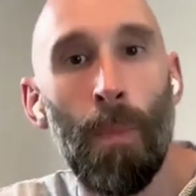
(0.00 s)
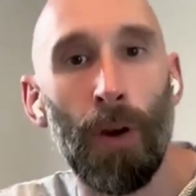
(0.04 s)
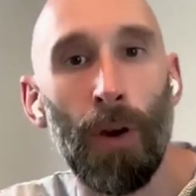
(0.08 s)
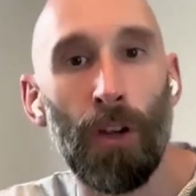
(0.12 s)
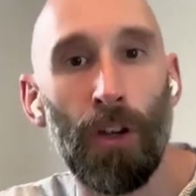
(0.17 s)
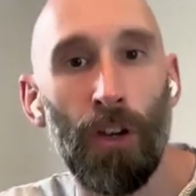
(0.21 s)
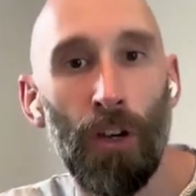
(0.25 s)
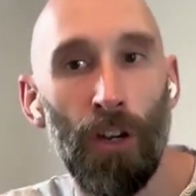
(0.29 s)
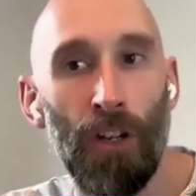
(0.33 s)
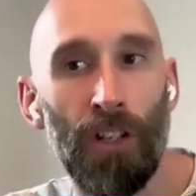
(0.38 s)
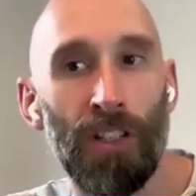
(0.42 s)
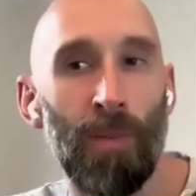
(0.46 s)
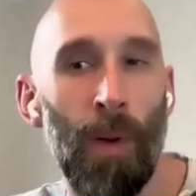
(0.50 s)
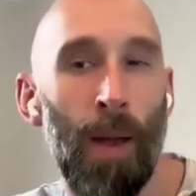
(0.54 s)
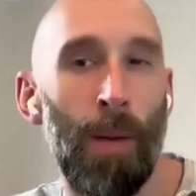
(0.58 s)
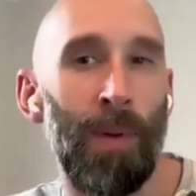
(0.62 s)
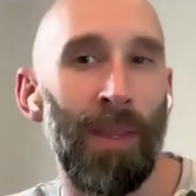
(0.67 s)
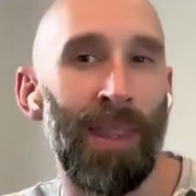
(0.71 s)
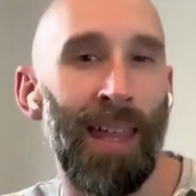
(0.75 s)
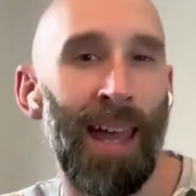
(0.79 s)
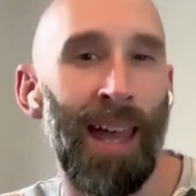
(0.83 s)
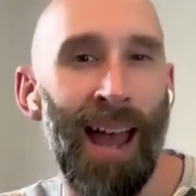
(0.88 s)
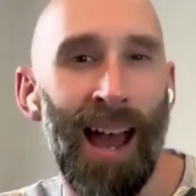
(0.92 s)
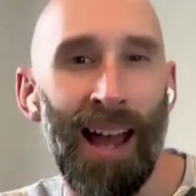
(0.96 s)
because
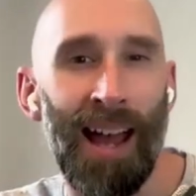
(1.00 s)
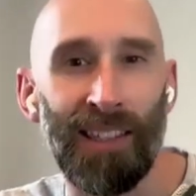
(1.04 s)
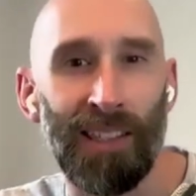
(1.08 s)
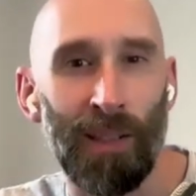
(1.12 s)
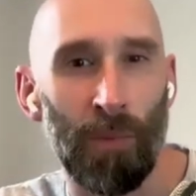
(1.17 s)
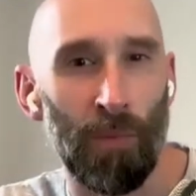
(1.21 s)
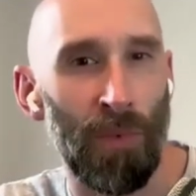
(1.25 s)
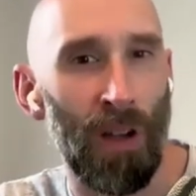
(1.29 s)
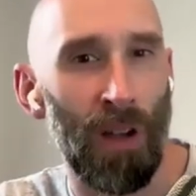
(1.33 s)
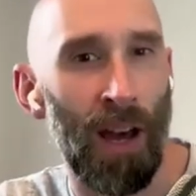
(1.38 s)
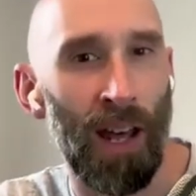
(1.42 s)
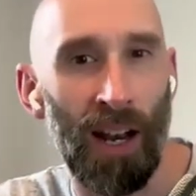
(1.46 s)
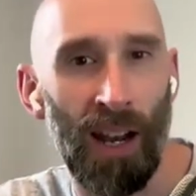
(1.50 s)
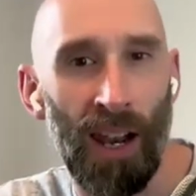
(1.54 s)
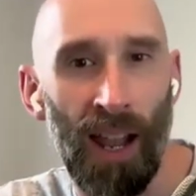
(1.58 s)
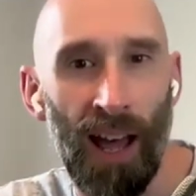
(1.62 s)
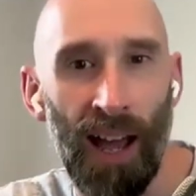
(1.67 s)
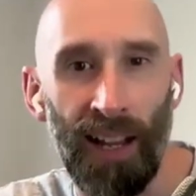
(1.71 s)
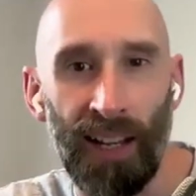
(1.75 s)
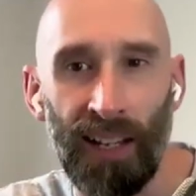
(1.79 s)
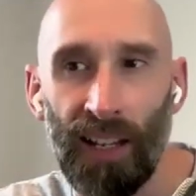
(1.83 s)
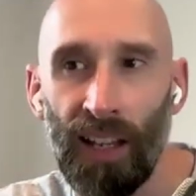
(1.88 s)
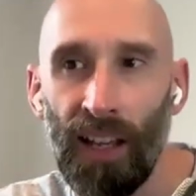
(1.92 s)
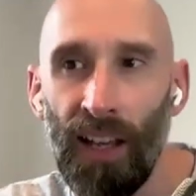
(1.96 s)
maybe they had some kind of,
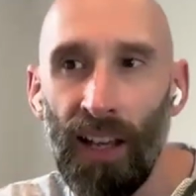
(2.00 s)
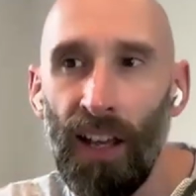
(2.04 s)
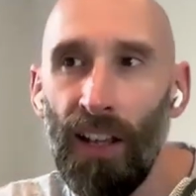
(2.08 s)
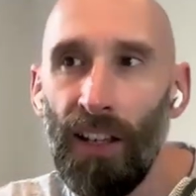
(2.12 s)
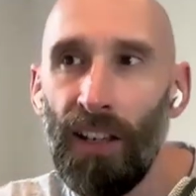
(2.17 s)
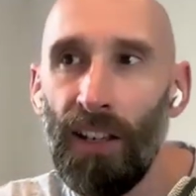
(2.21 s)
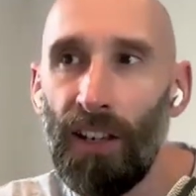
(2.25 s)
like,